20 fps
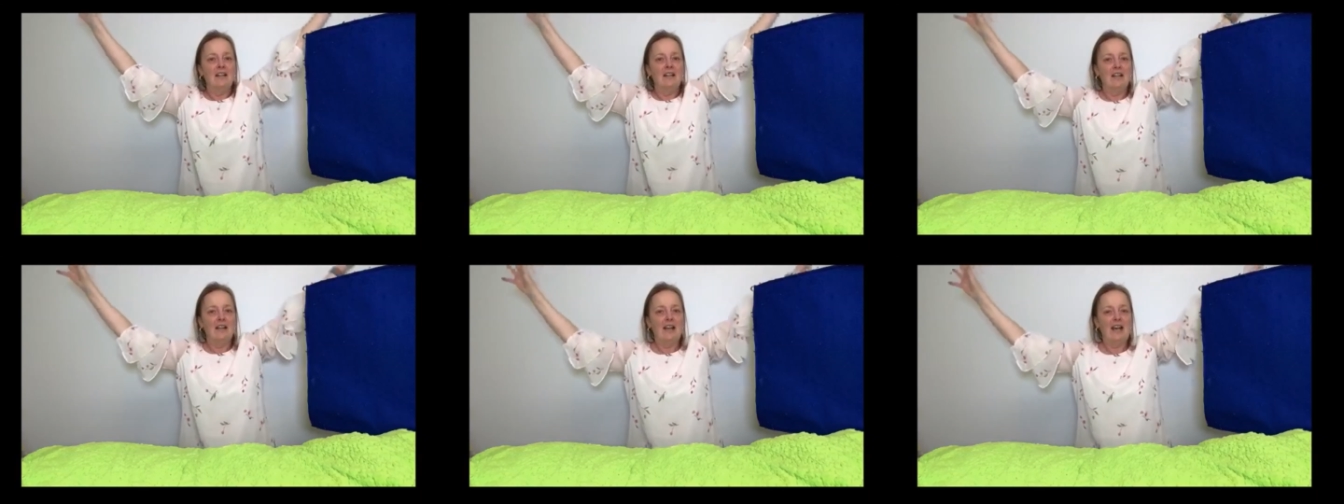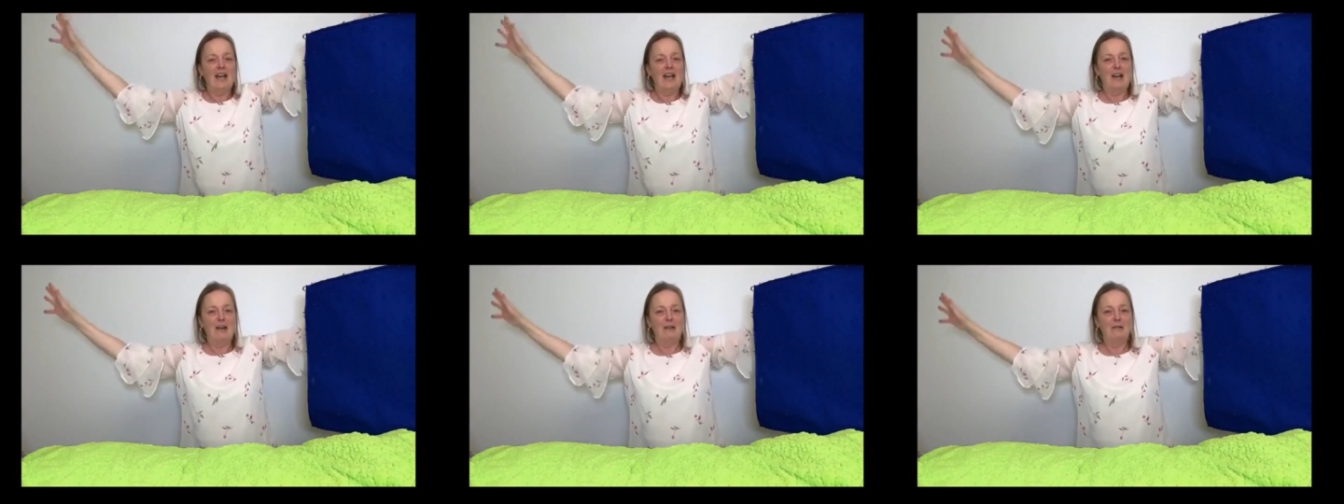
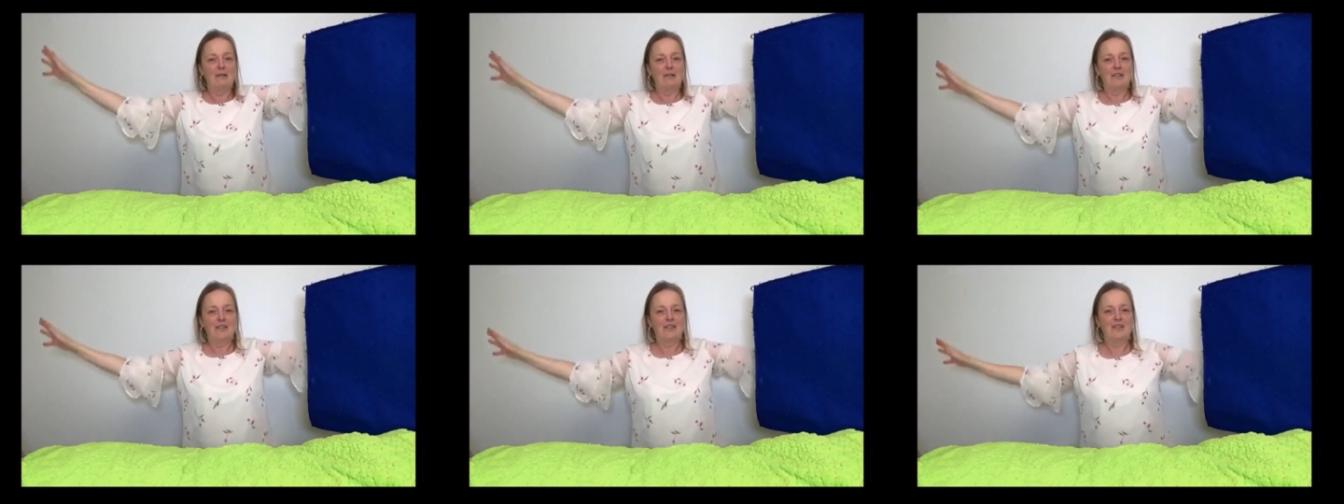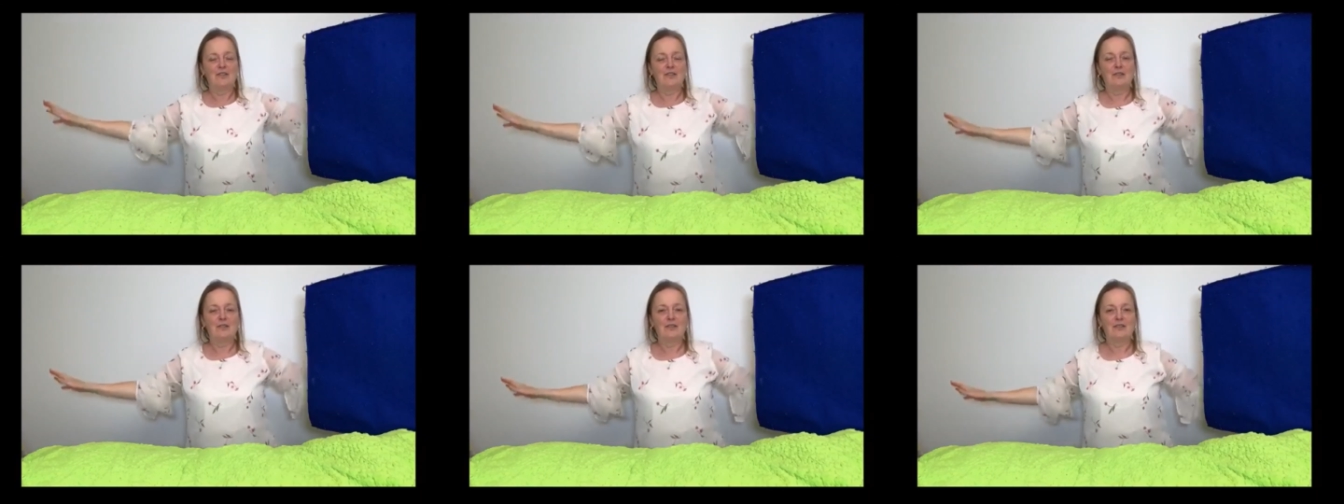Our
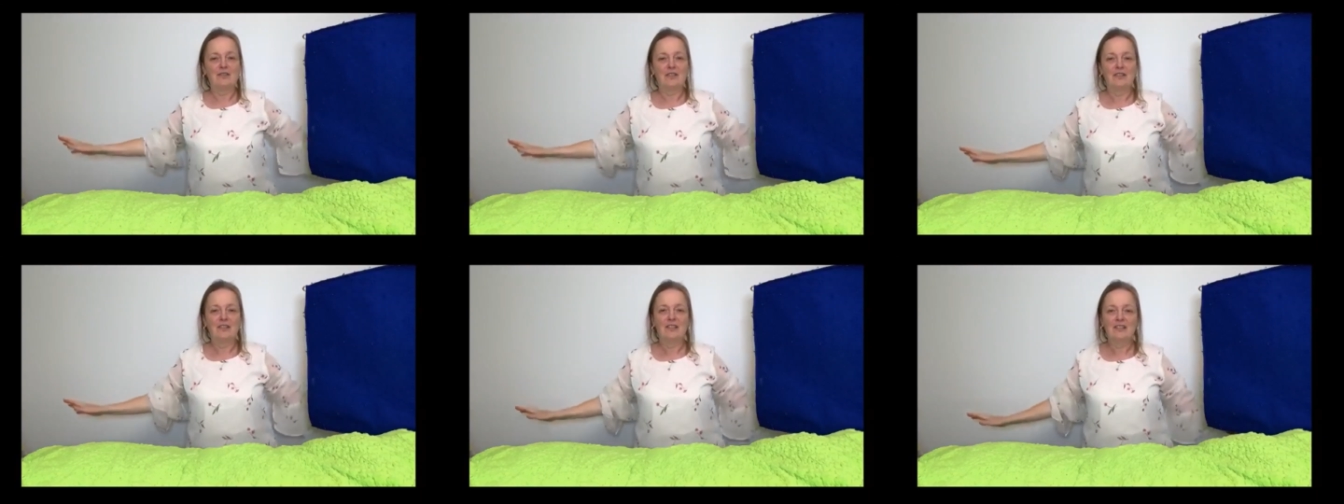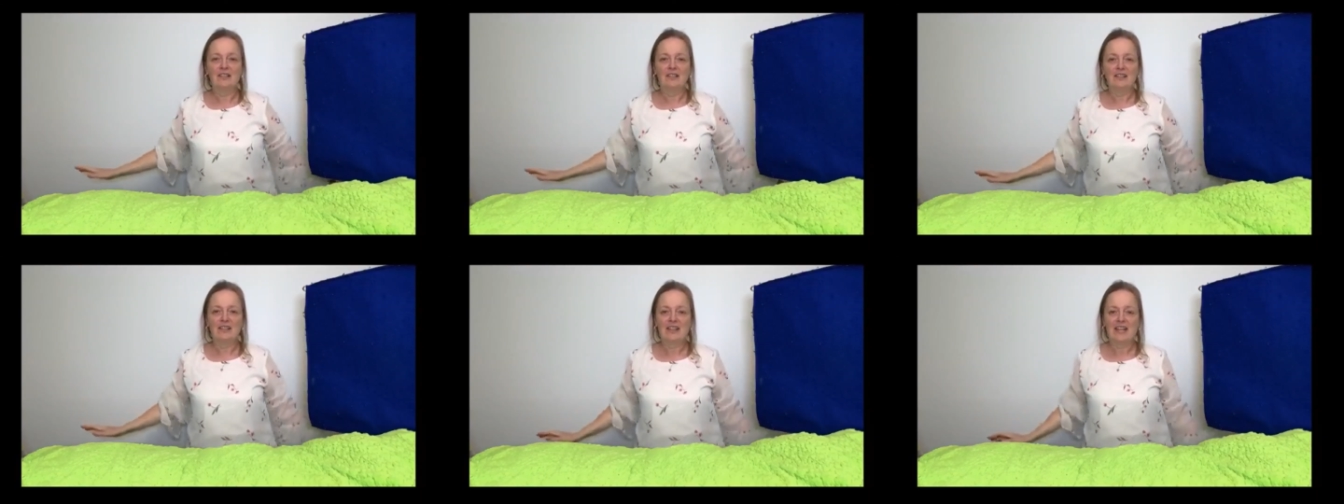
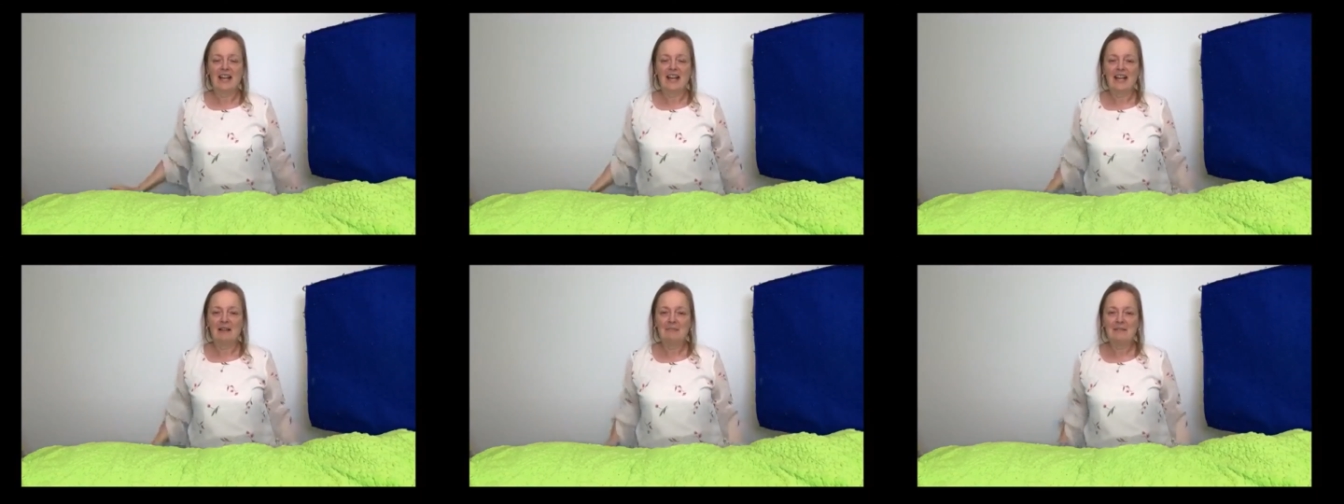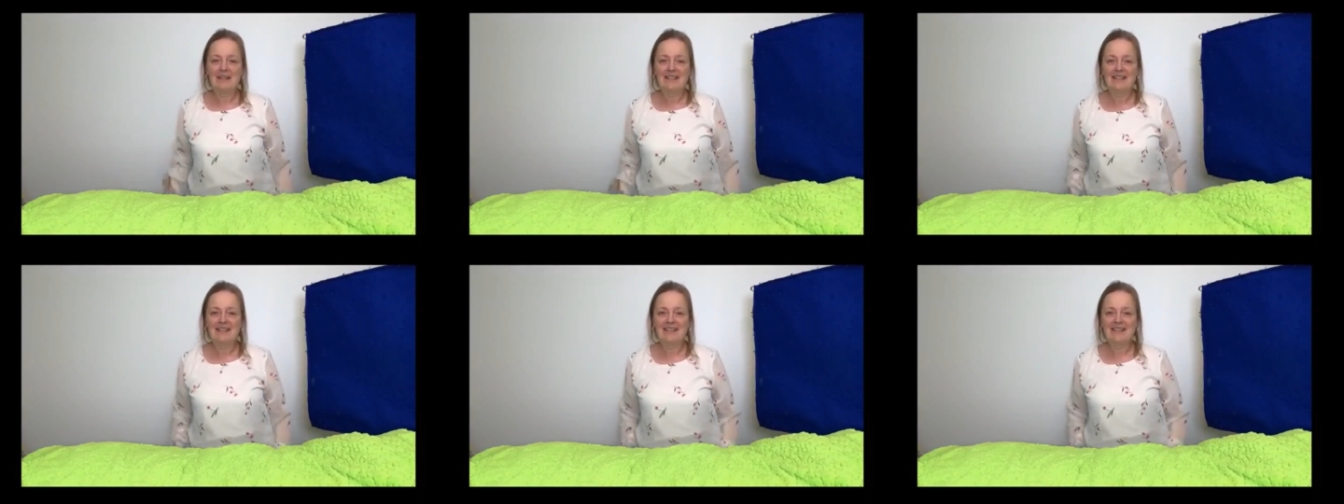circle time
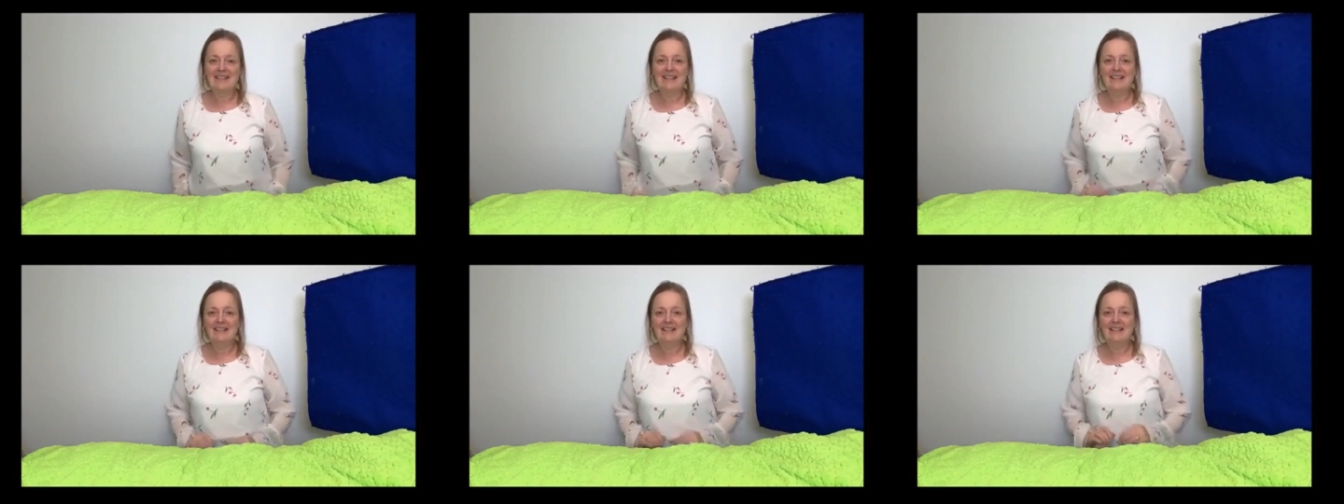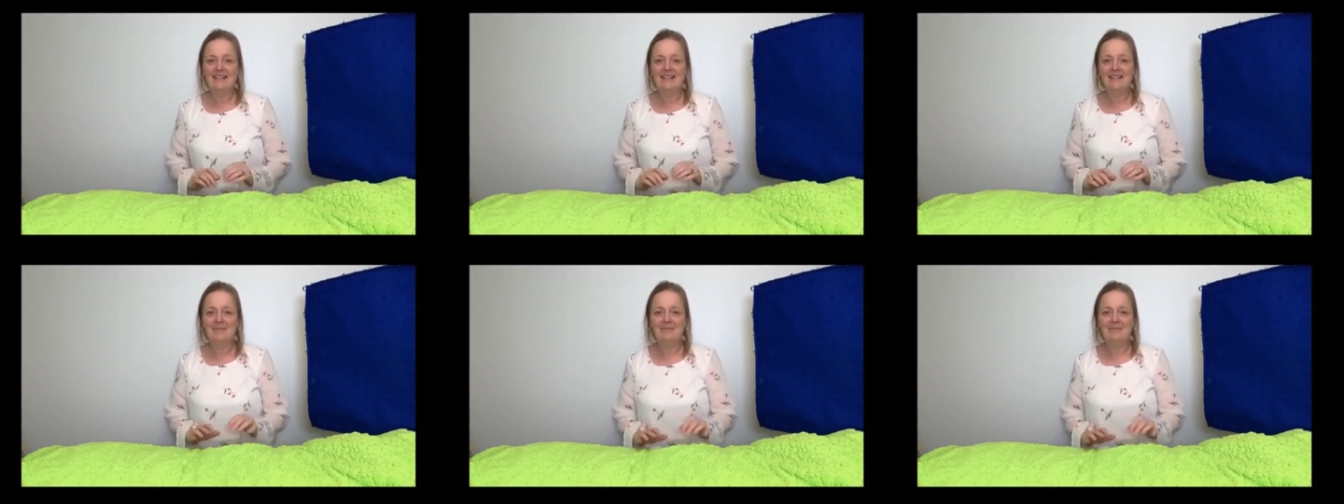is done.